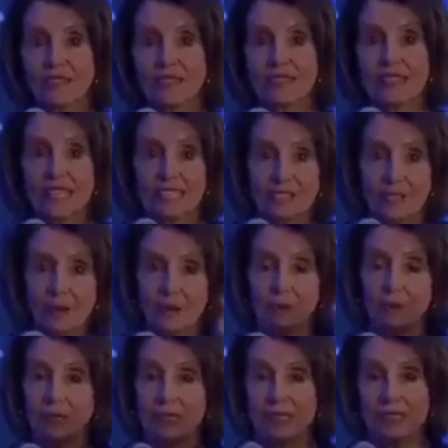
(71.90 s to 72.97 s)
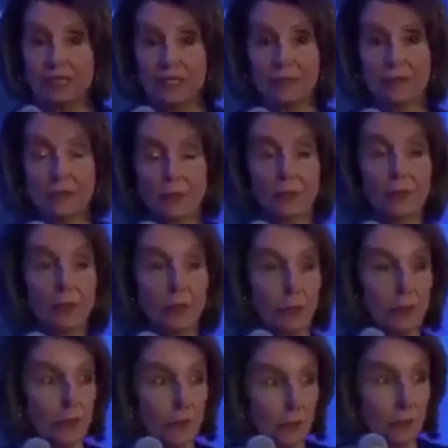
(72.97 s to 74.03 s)
And I told this to the
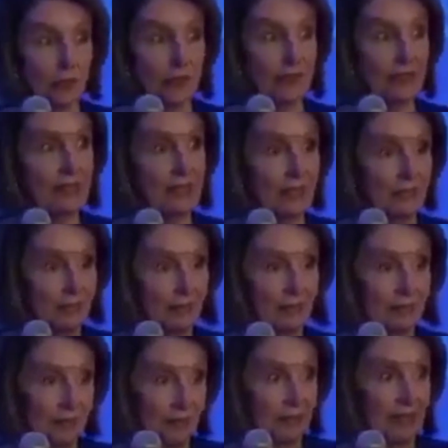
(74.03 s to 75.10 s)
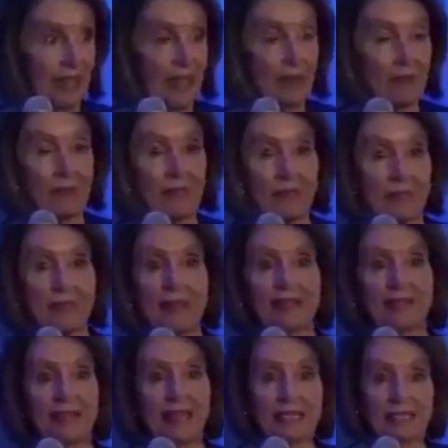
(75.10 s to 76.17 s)
room when he came in and
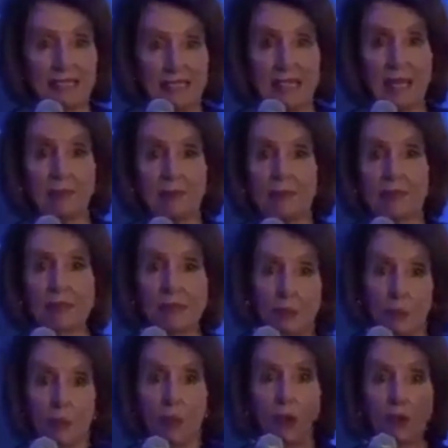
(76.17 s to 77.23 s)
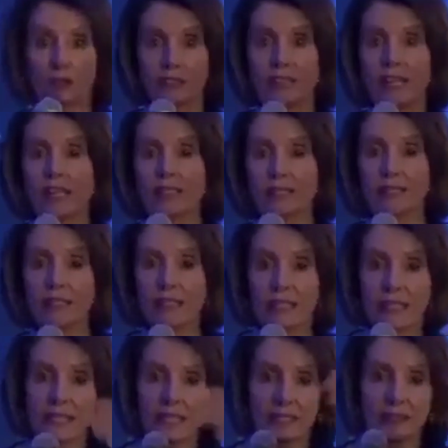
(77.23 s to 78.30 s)
made that statement, and then he walked out, and
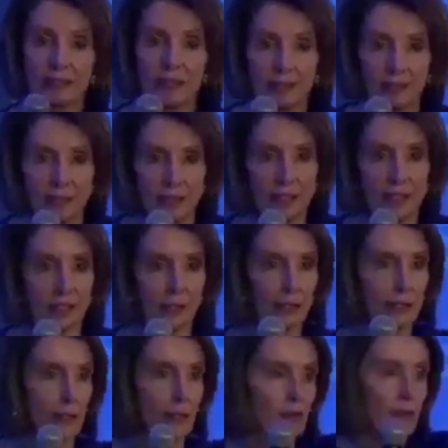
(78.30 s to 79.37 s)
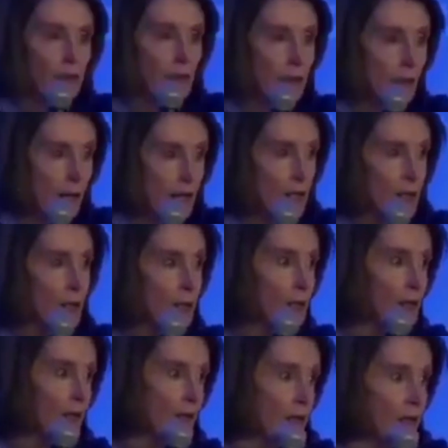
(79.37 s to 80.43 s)
you got the Secretary of the
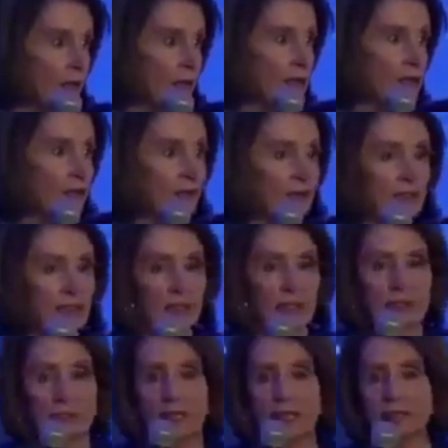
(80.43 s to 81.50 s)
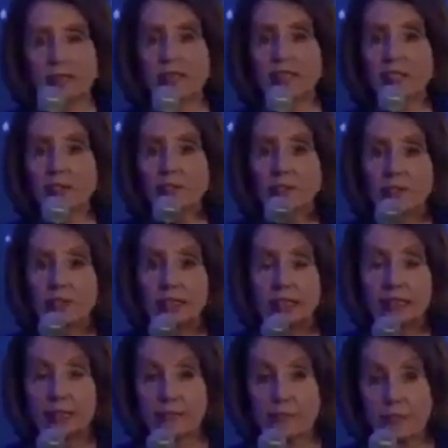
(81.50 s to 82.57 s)
Treasury, and all the this, that, and the other thing,
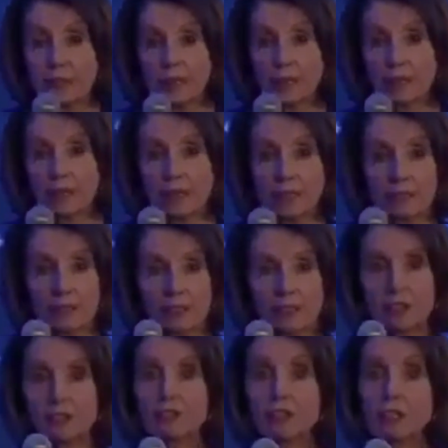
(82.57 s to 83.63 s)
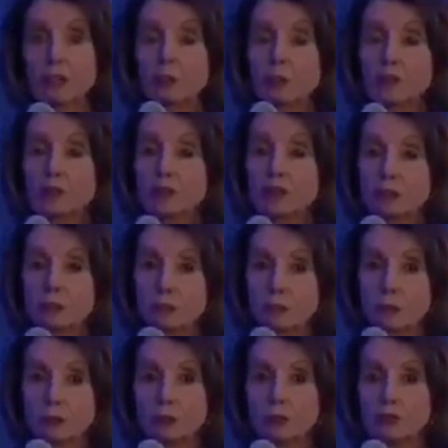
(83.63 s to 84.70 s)
and a distinguished
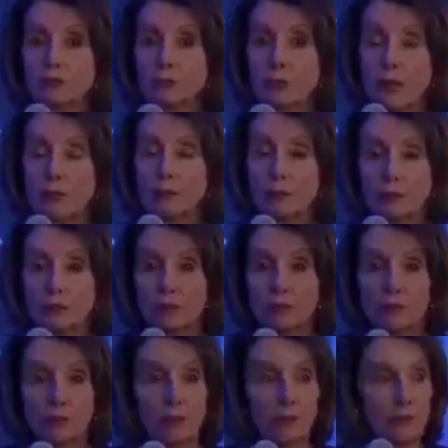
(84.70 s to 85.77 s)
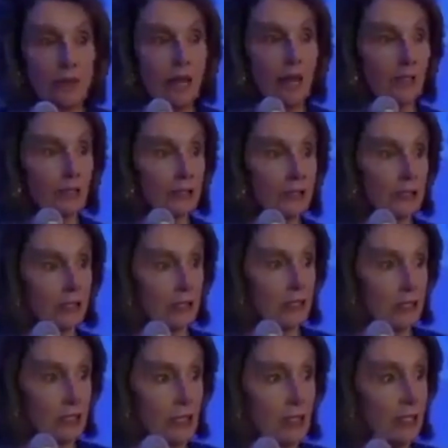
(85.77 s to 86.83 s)
group of members from the House and
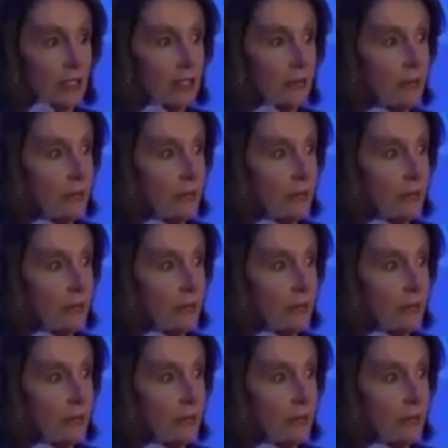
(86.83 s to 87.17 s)
Senate,